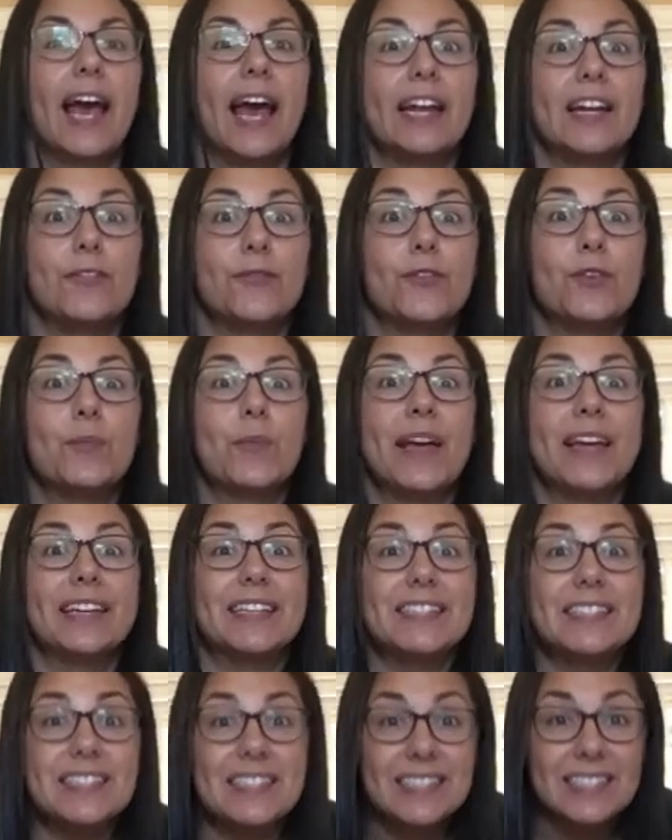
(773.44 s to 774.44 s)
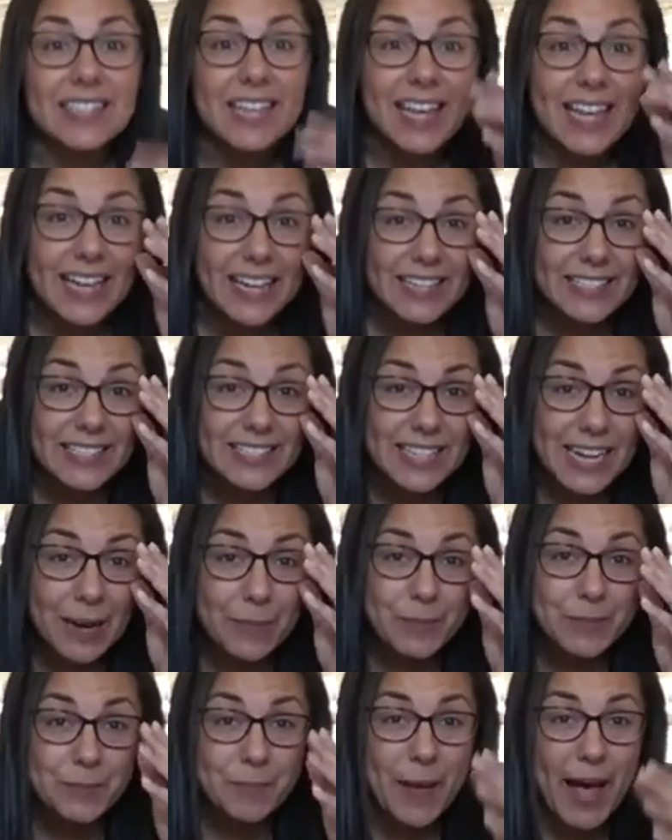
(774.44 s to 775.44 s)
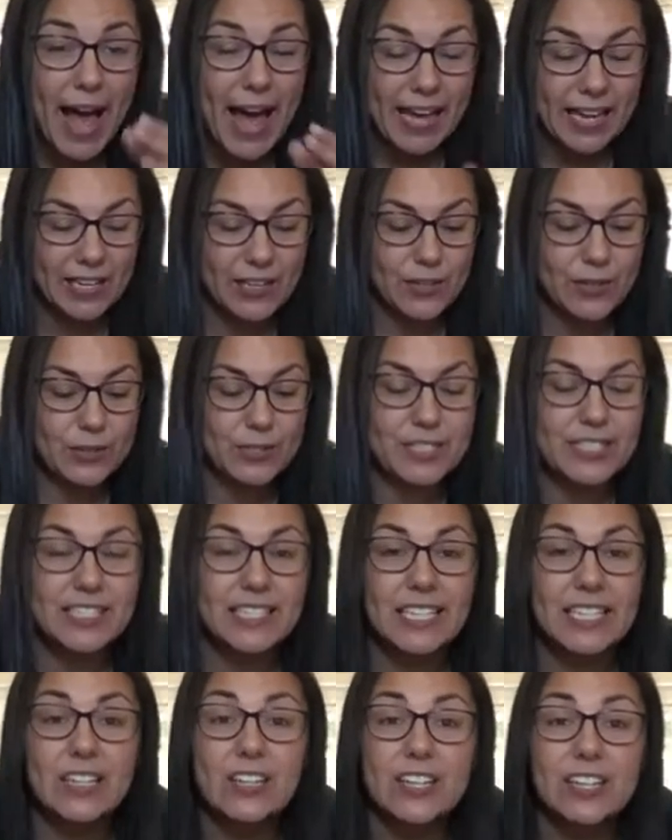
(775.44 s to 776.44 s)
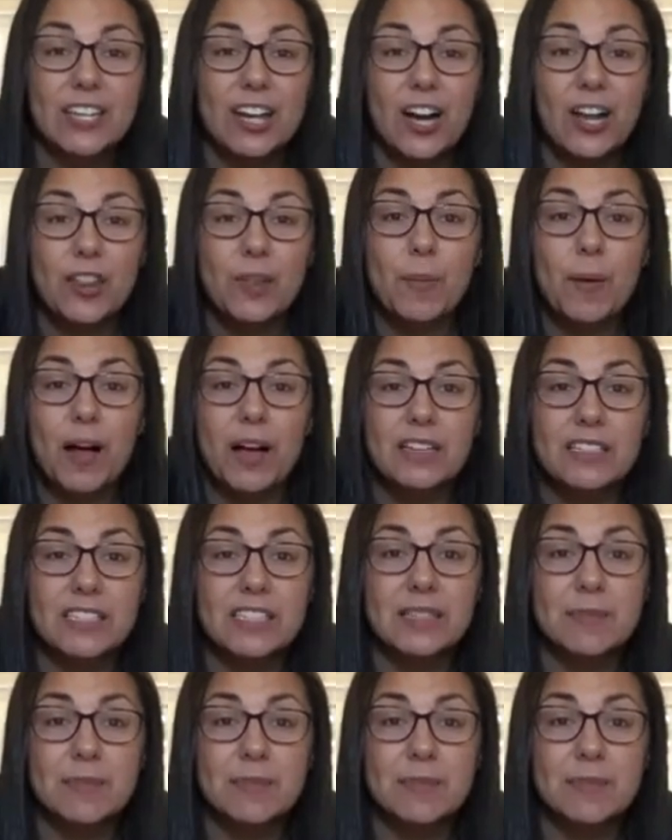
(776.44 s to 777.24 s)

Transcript: And if you make six steps back and you still get all the balls